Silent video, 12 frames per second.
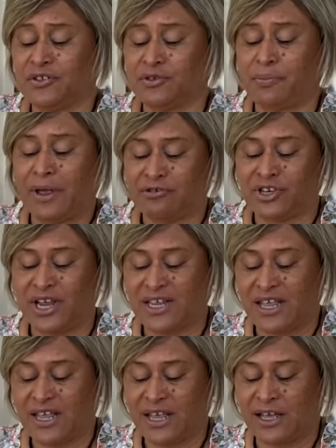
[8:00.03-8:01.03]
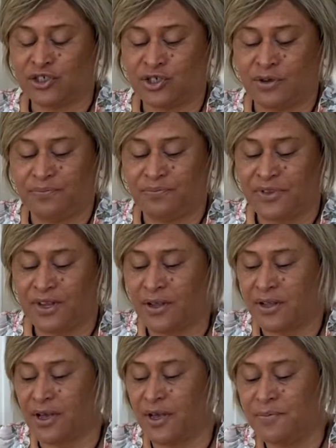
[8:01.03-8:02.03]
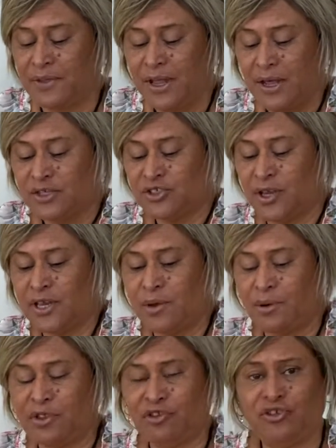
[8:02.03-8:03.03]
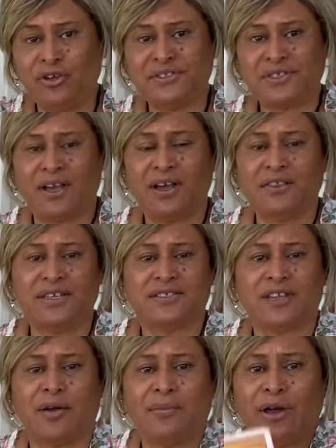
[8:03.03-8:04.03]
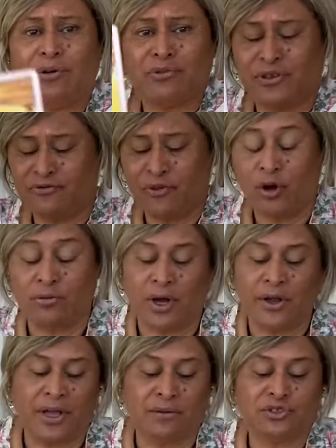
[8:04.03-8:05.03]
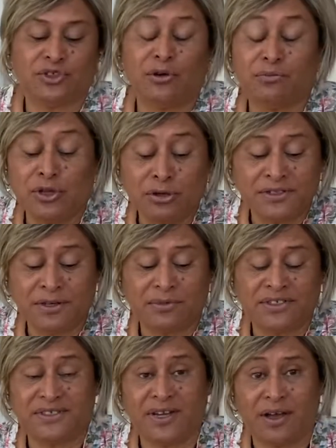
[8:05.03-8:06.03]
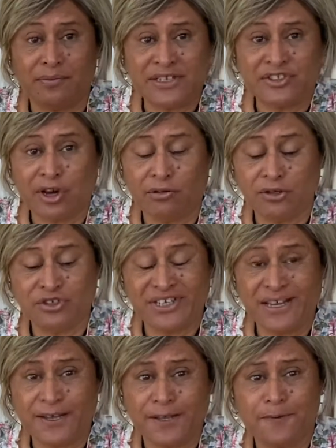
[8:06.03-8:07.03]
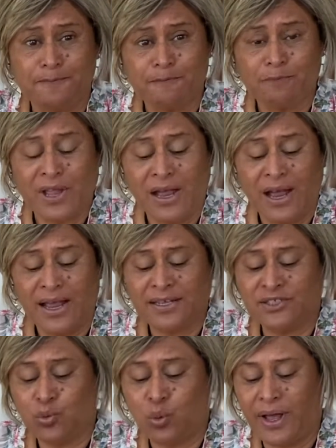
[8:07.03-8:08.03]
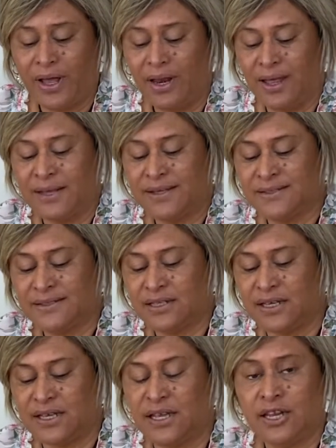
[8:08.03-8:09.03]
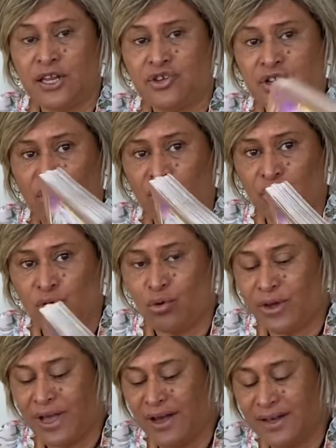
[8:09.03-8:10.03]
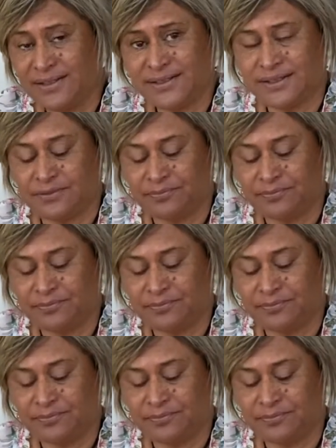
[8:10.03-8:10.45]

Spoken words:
about taking action. Okay, so anyway, the first card that's come out with so I'm using my Starman Tarot deck as well as the Energy Oracle cards